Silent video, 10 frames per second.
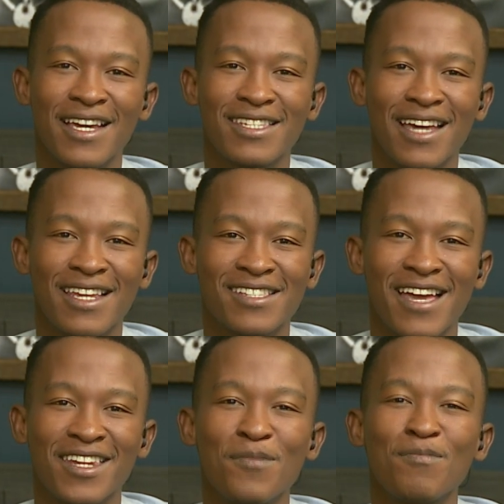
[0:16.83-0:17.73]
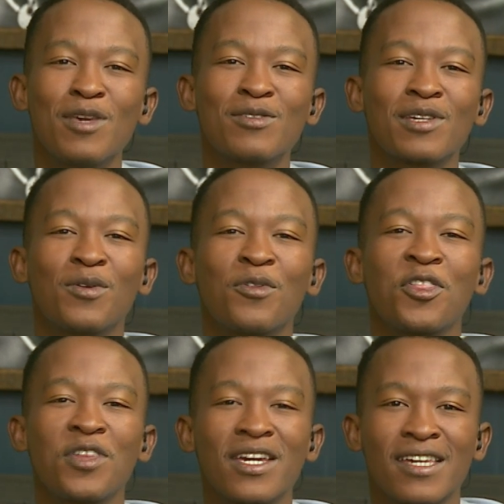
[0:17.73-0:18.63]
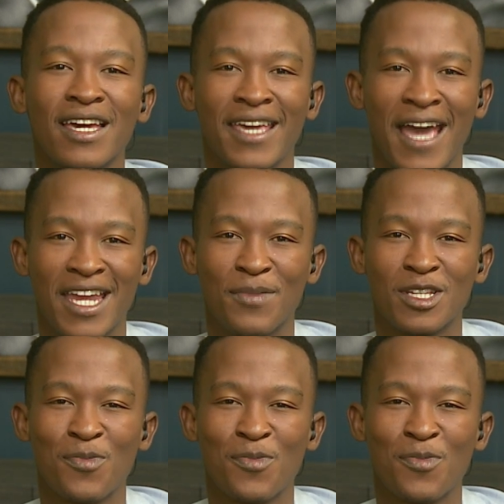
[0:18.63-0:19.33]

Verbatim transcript: the Luitingh Alexander Musical Theatre Academy